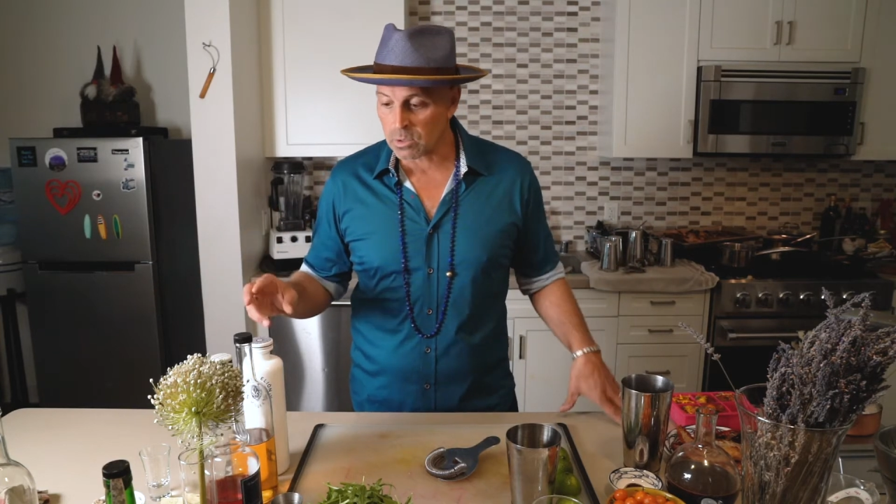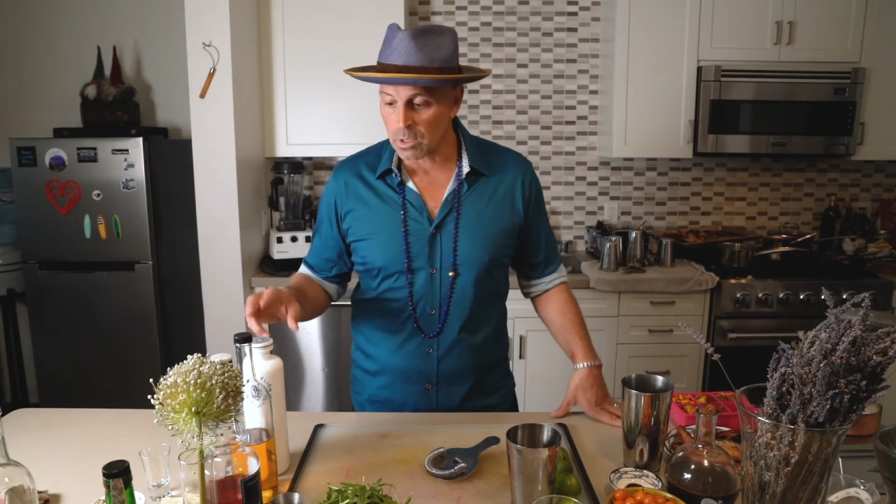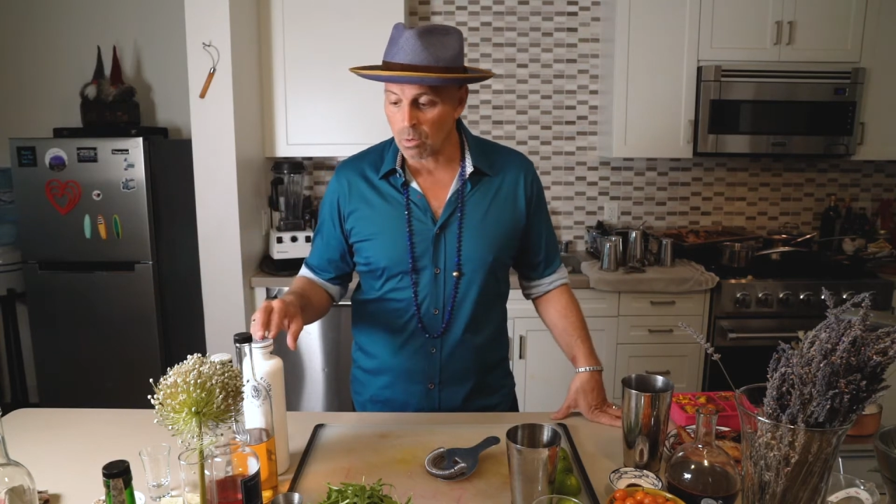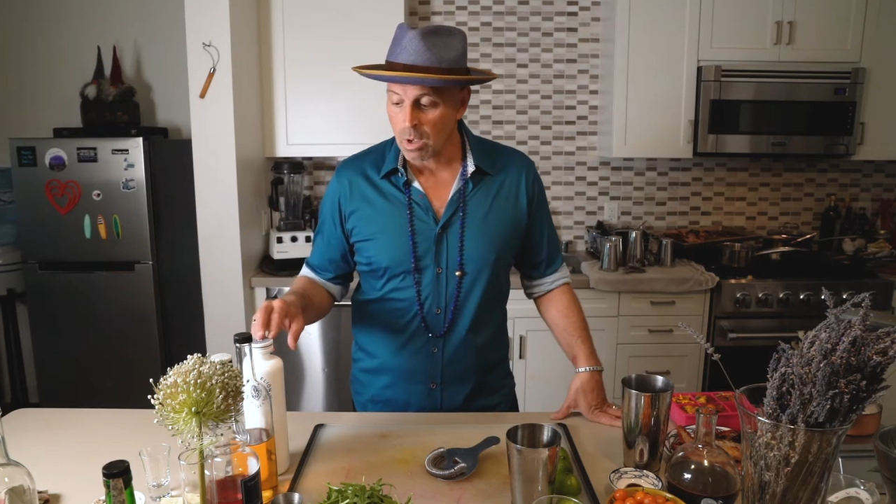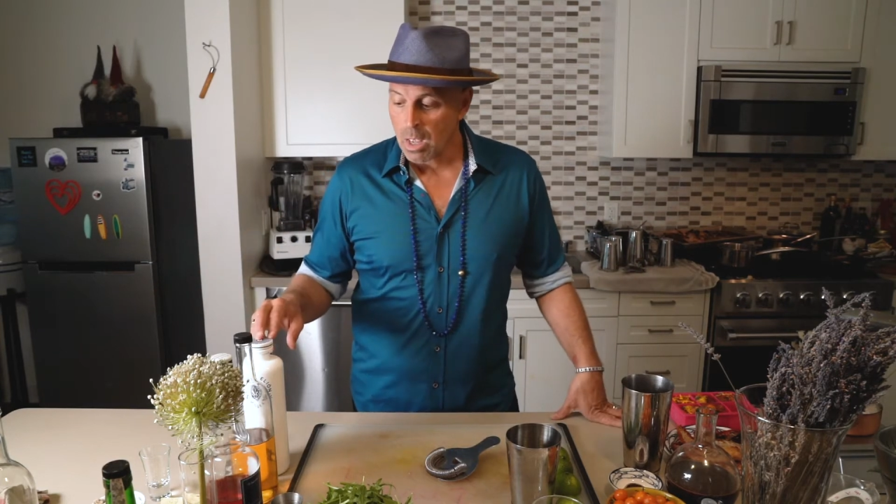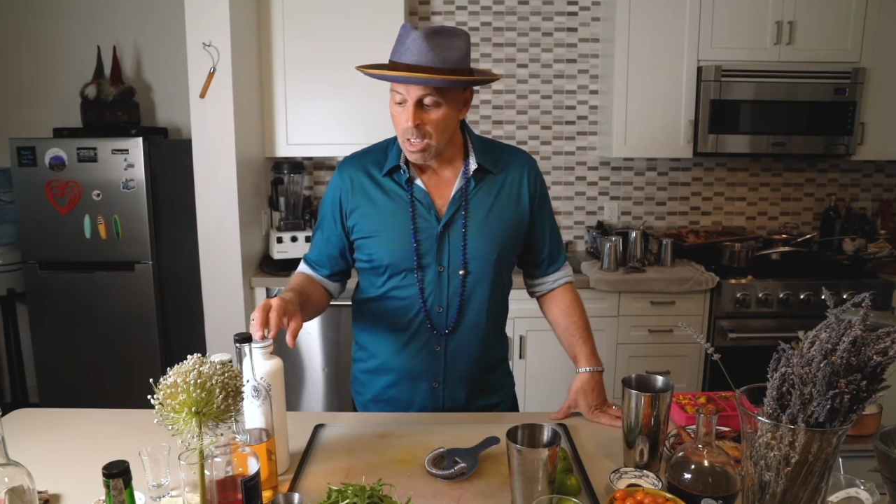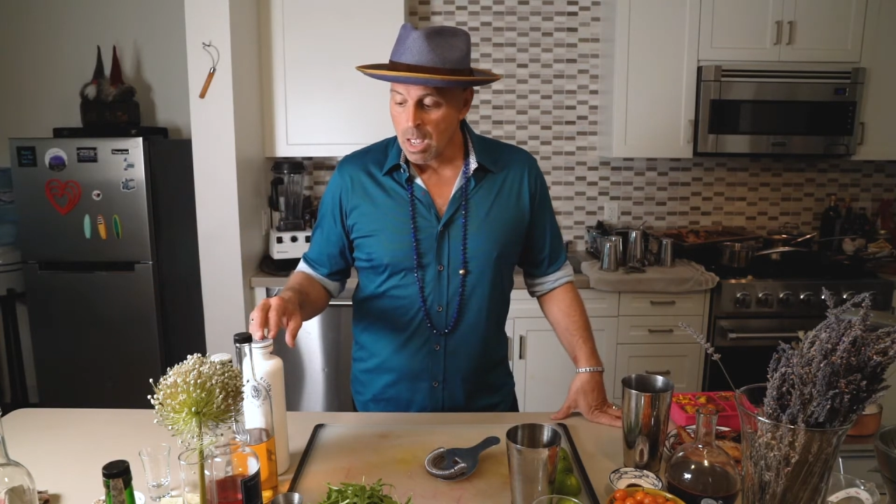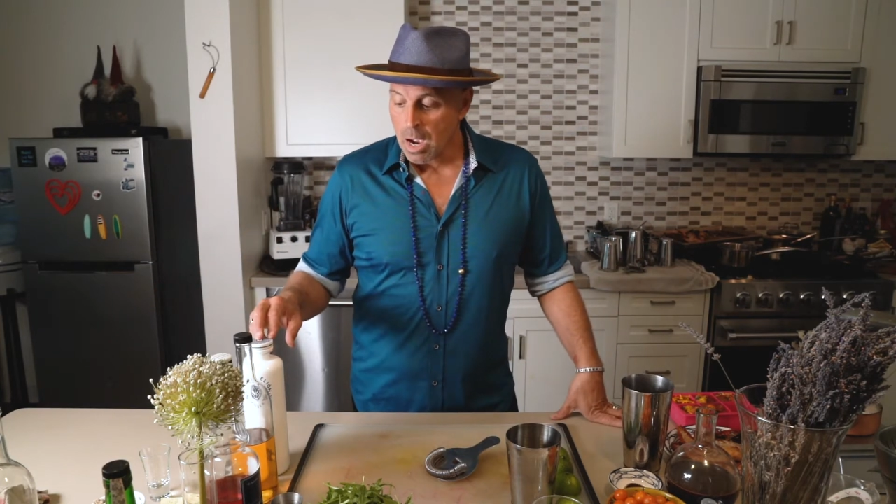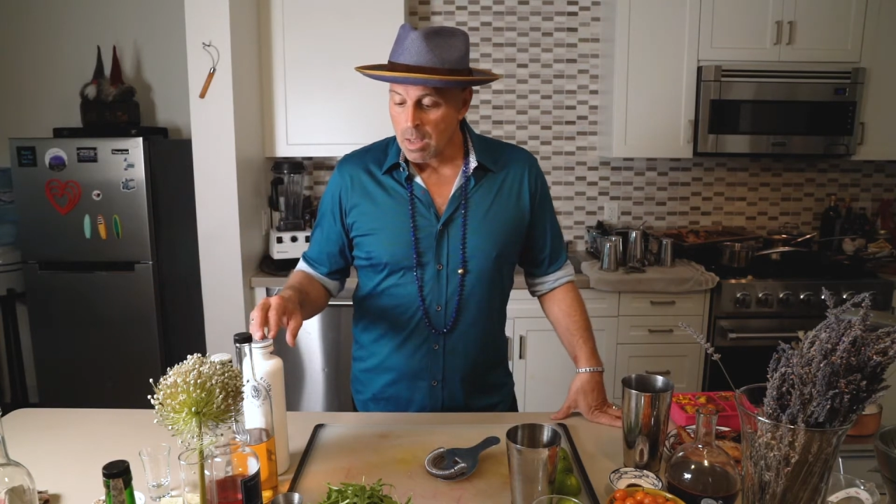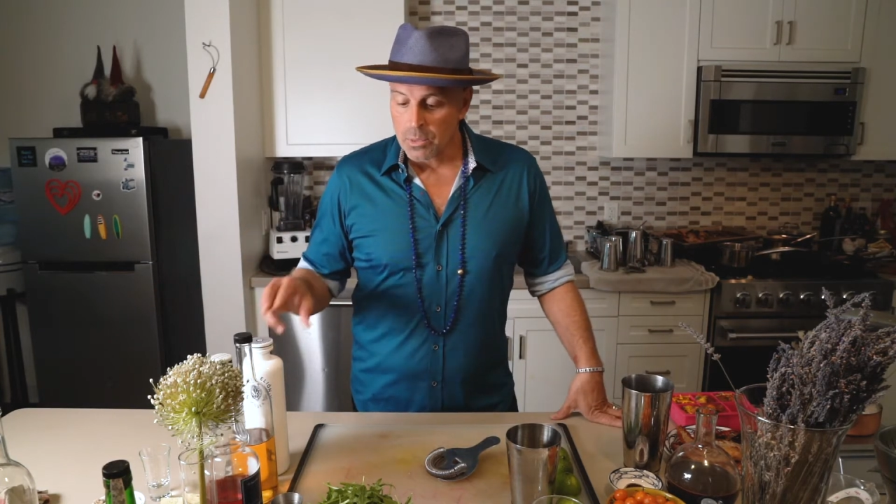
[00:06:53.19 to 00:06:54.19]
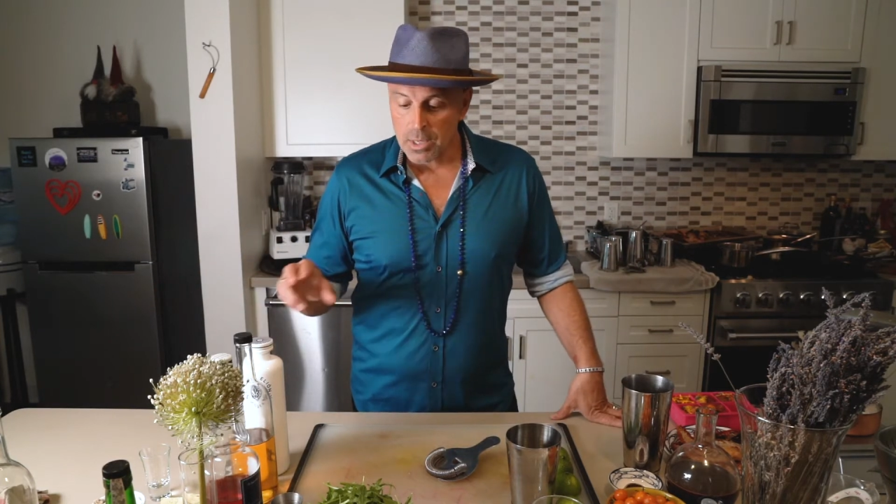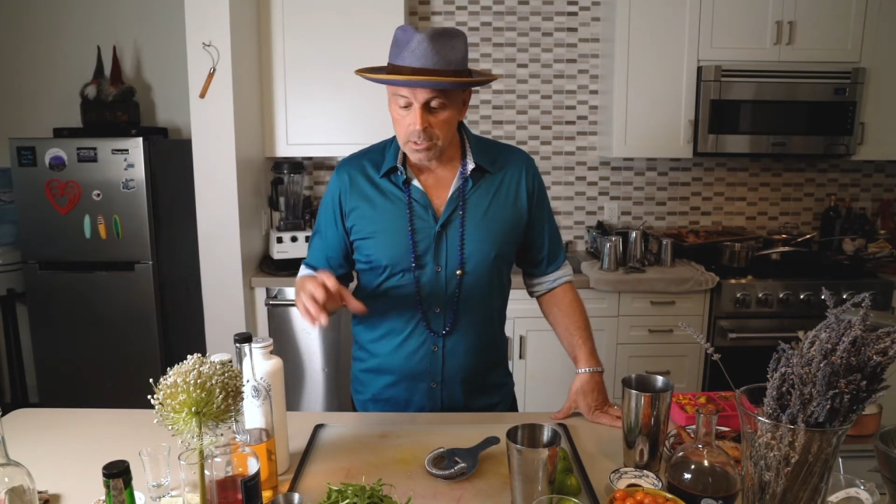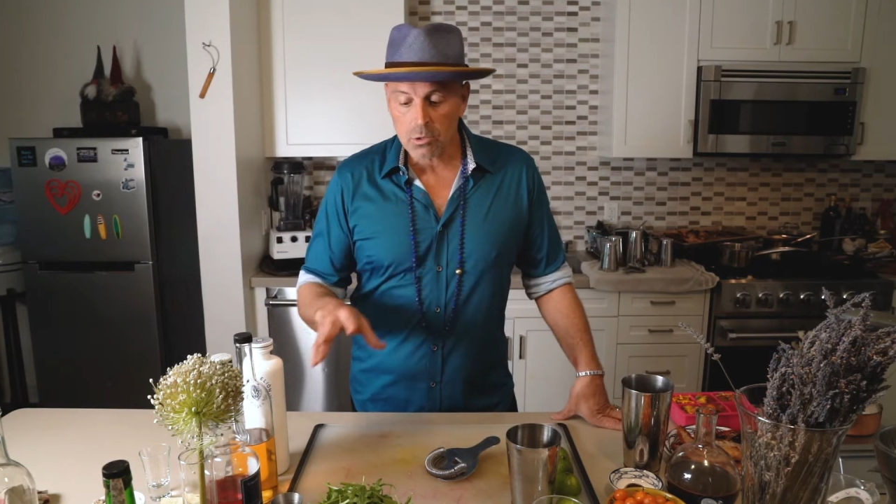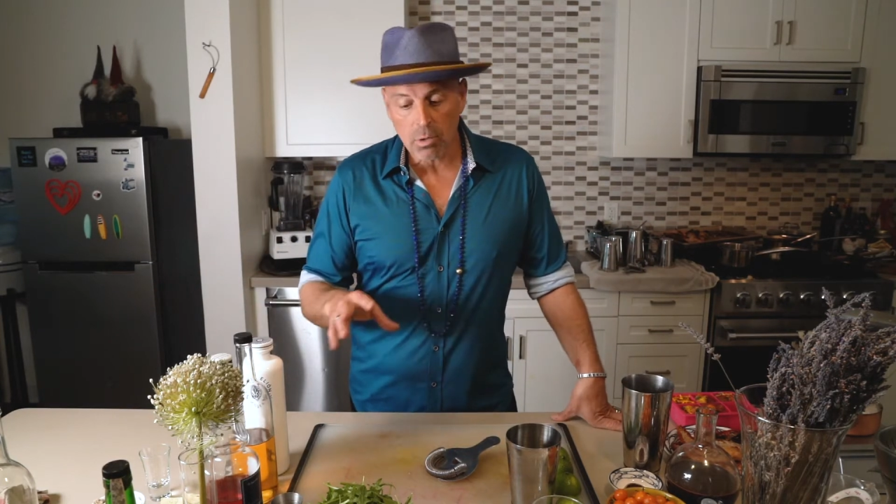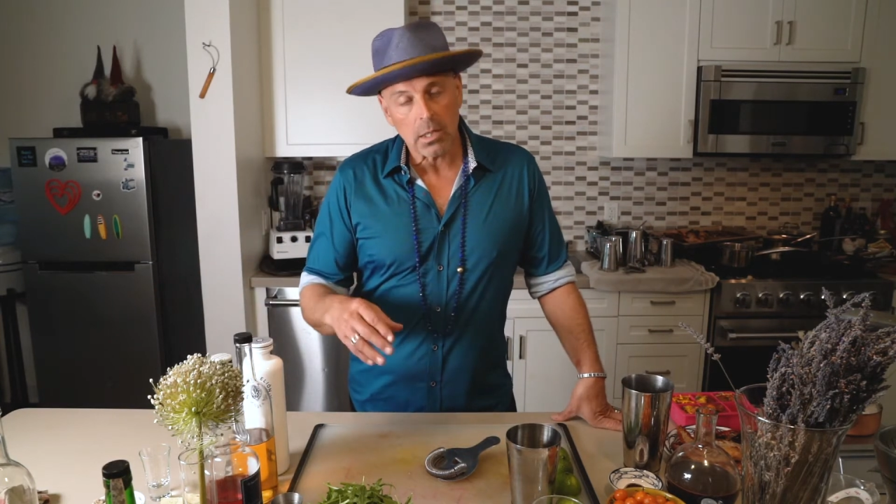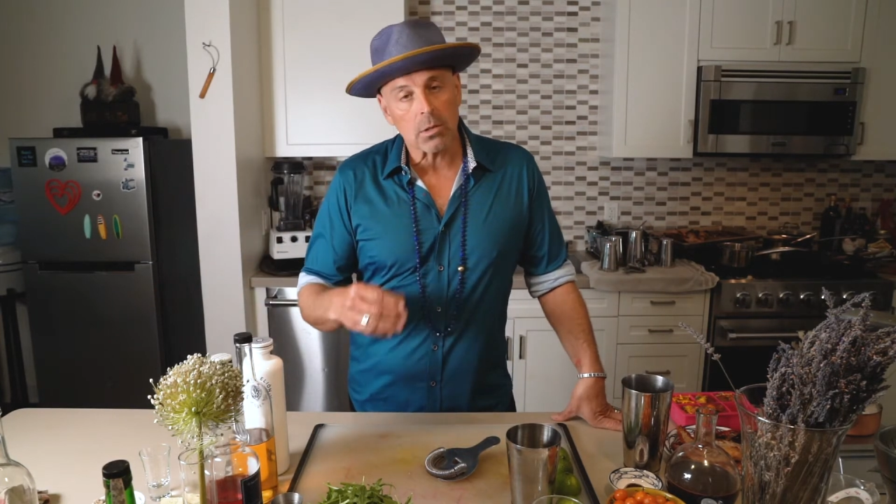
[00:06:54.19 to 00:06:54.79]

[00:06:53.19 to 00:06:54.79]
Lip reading: So this drink